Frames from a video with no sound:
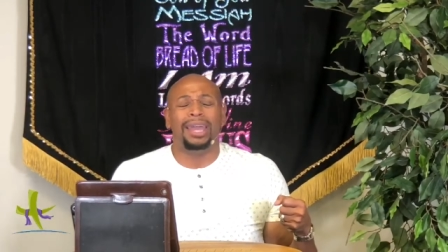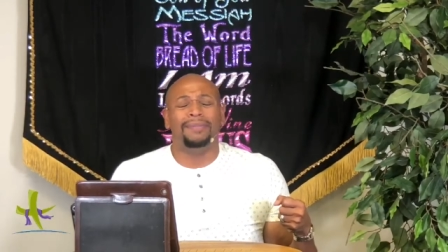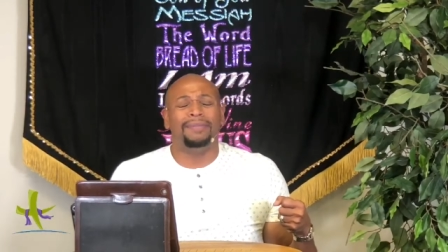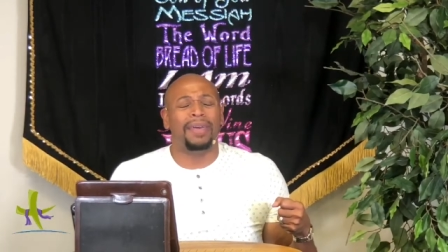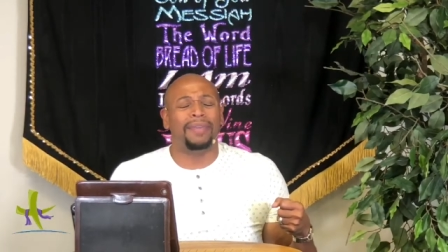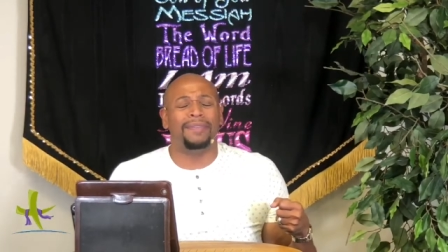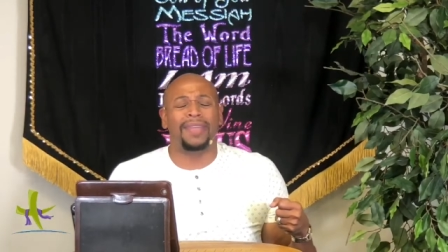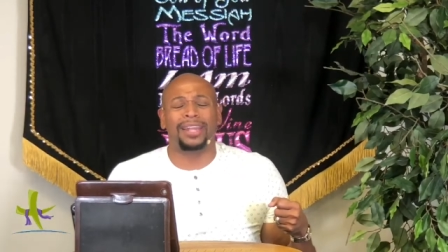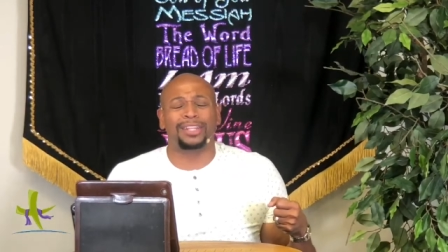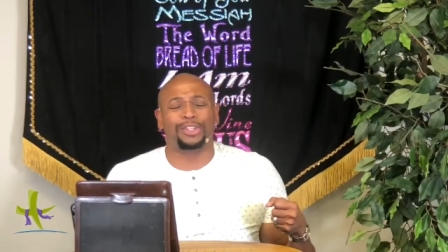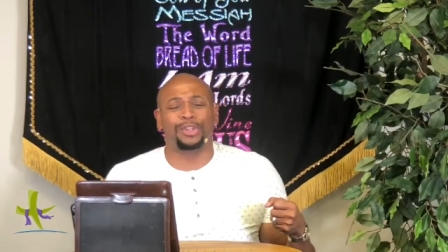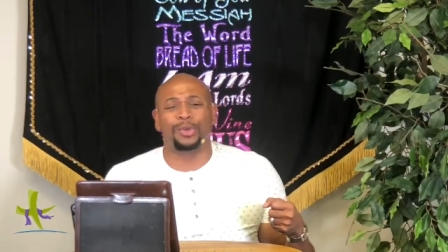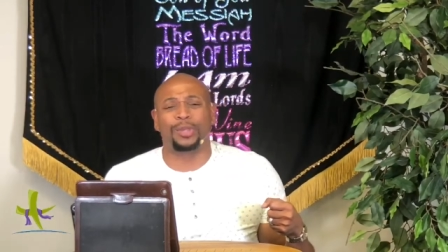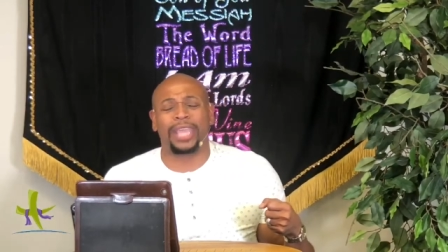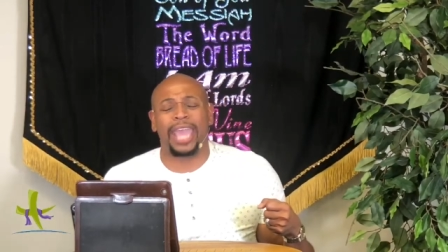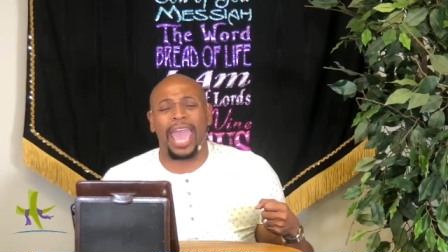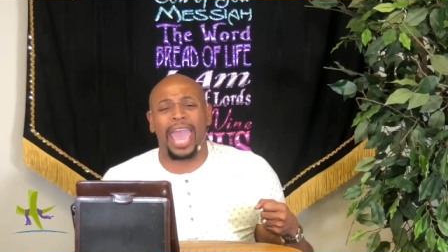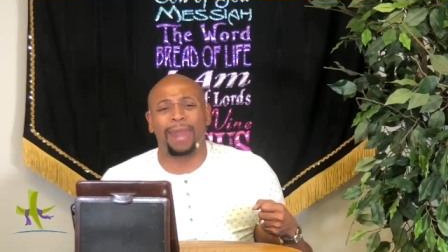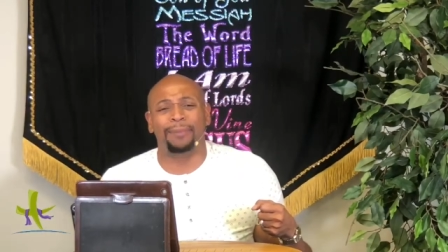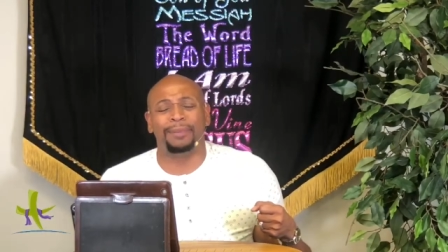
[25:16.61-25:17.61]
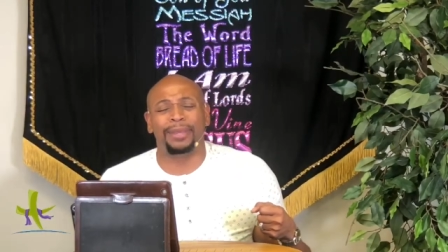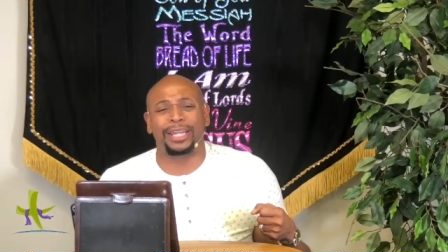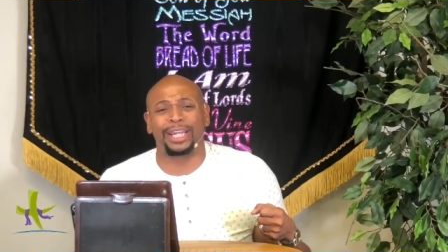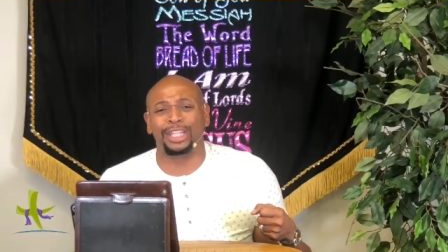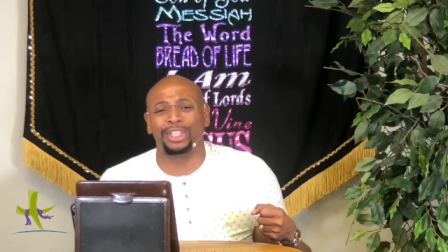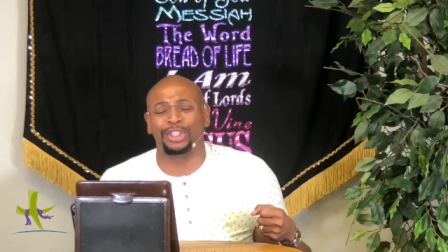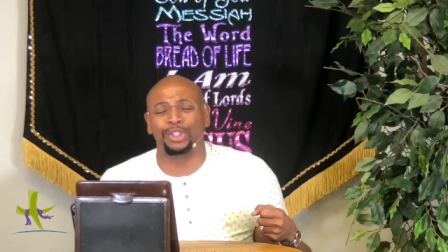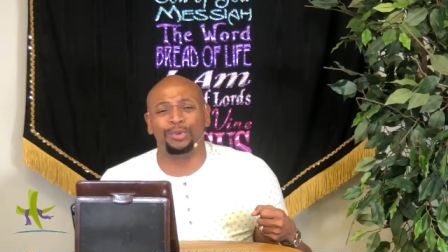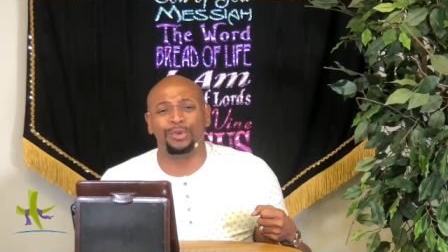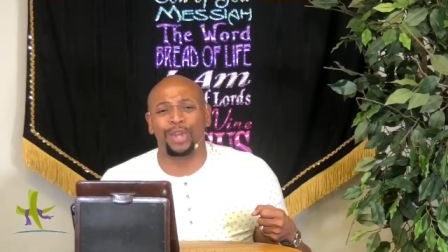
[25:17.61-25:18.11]
that, that you can
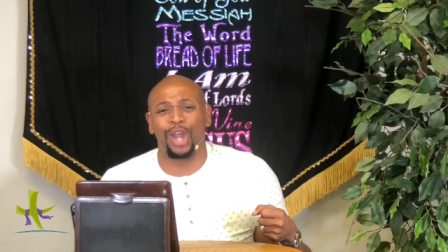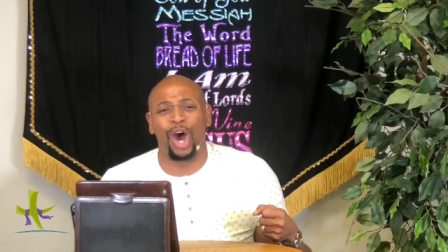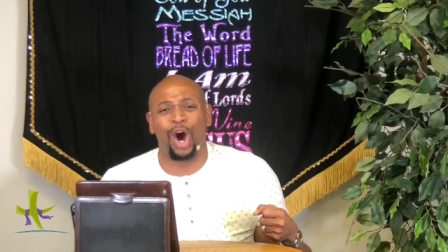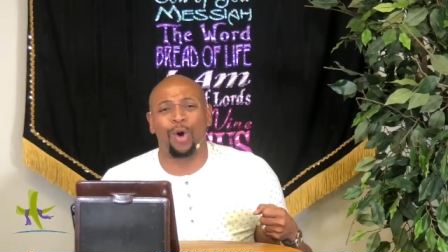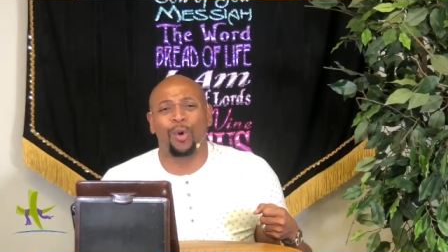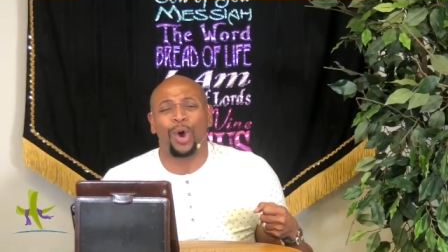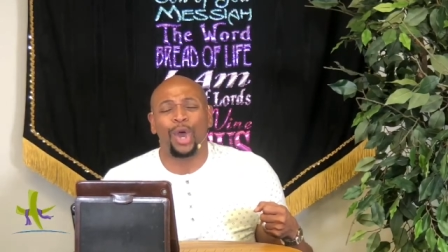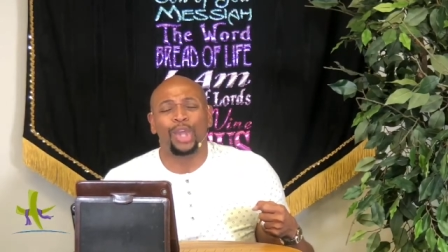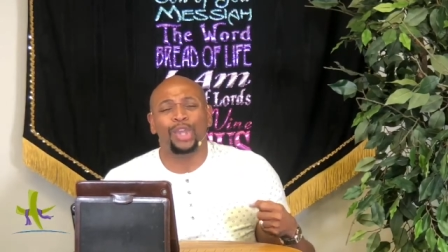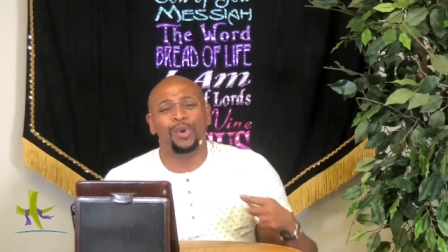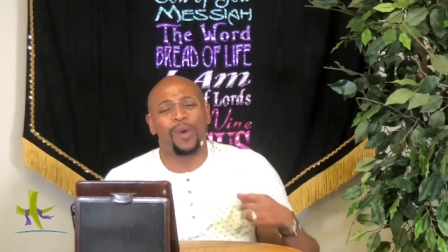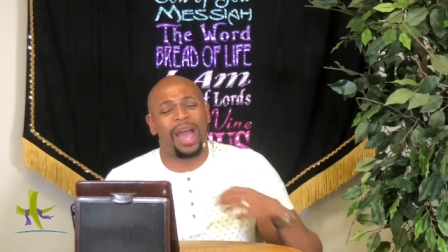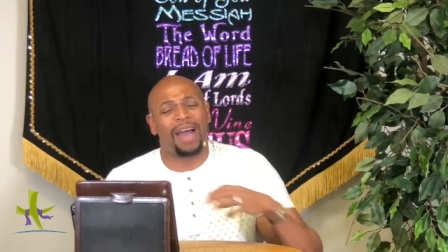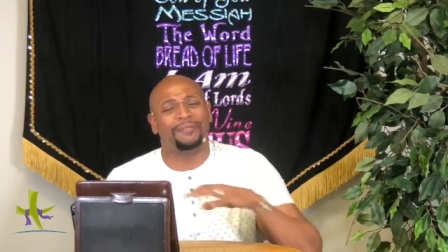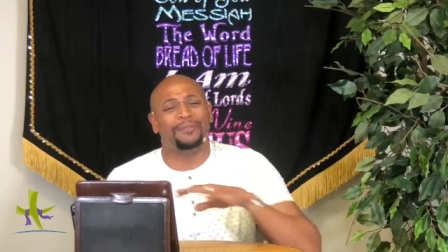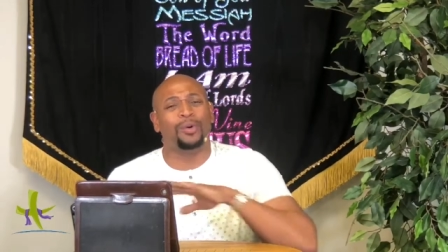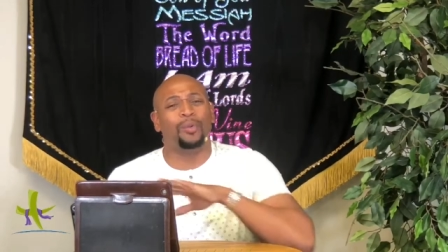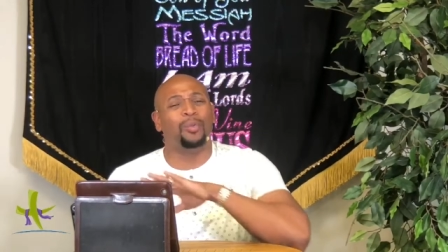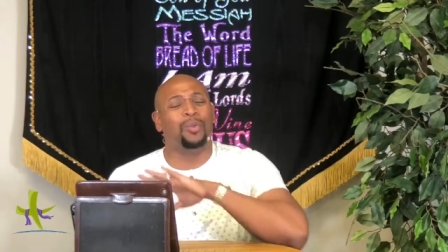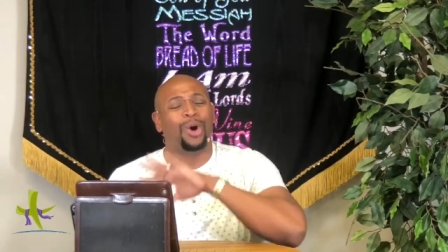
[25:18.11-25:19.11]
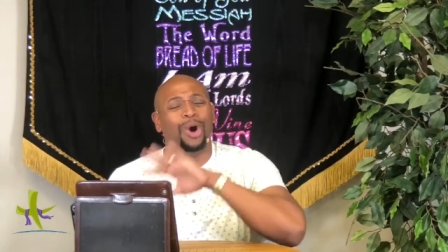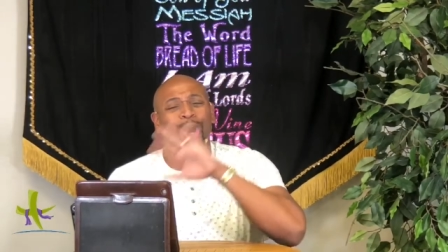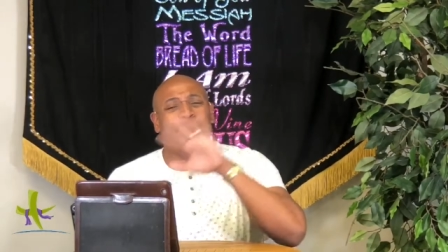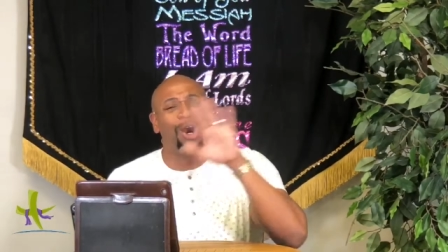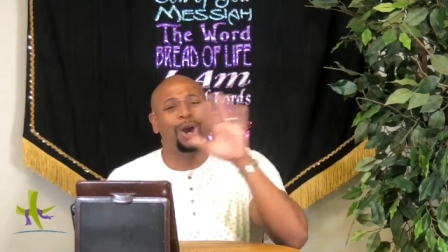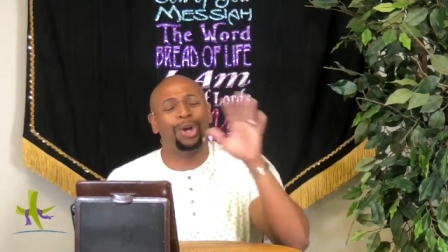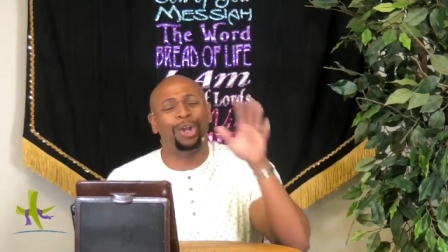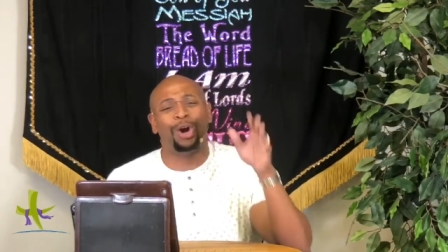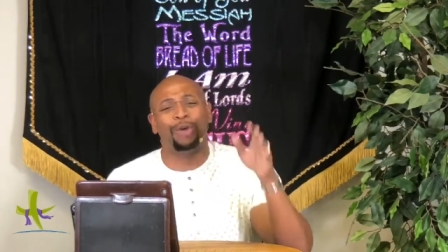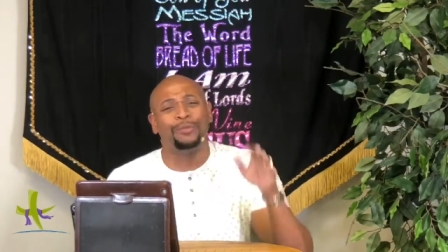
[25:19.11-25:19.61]
because you know you have a
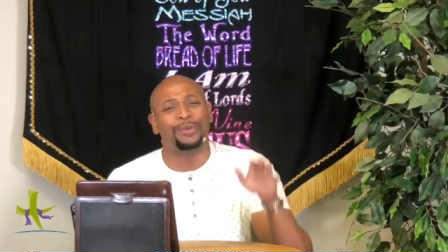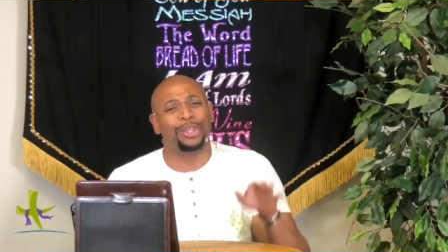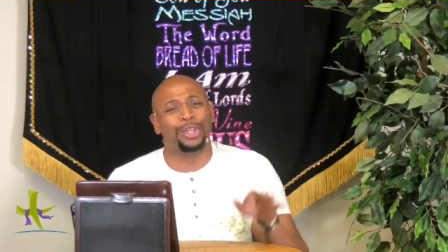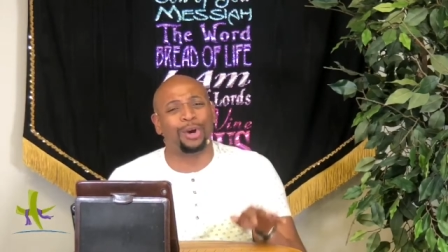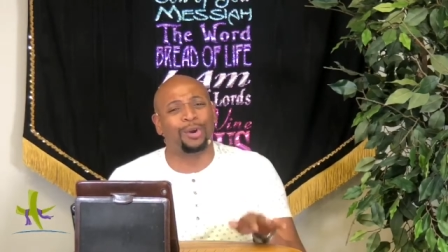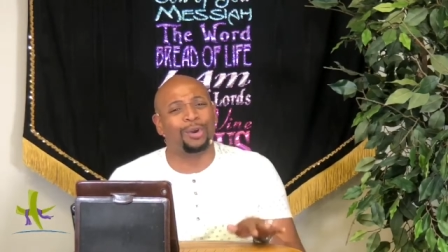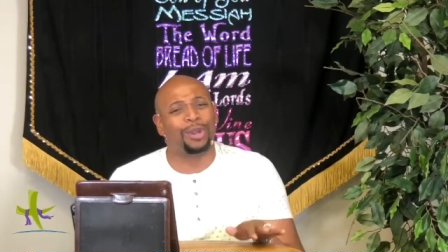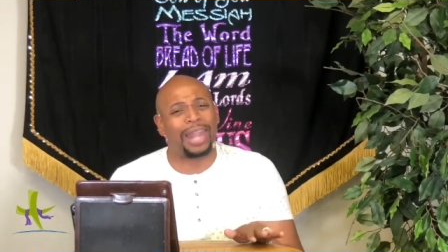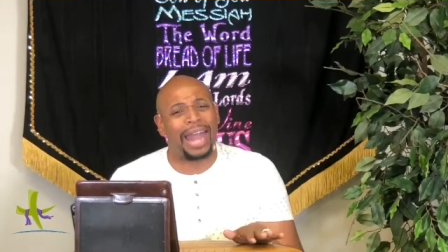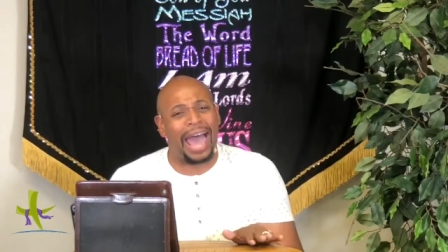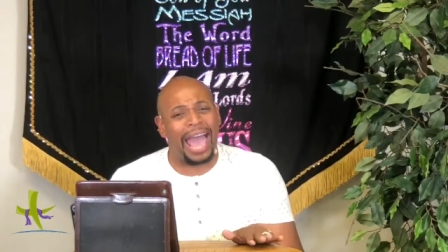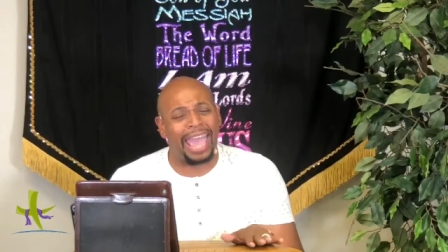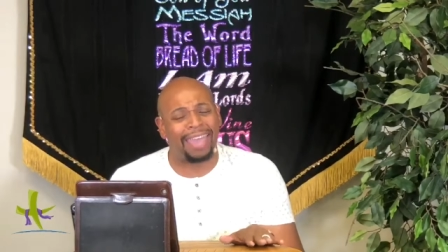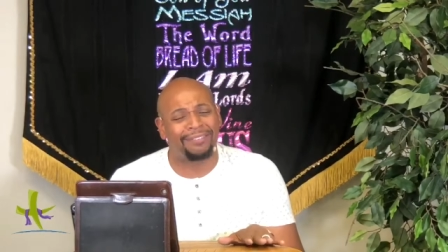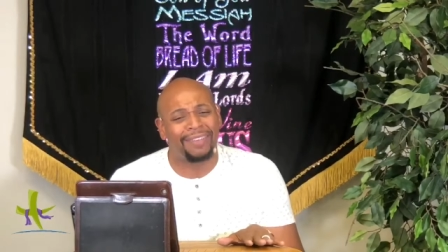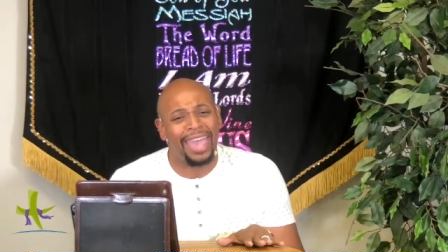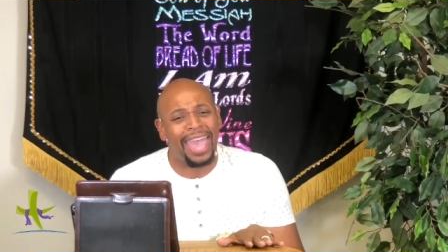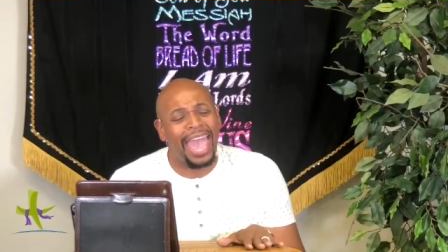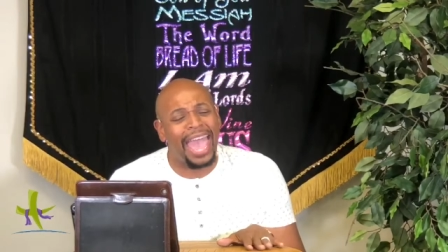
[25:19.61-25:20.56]
word over your life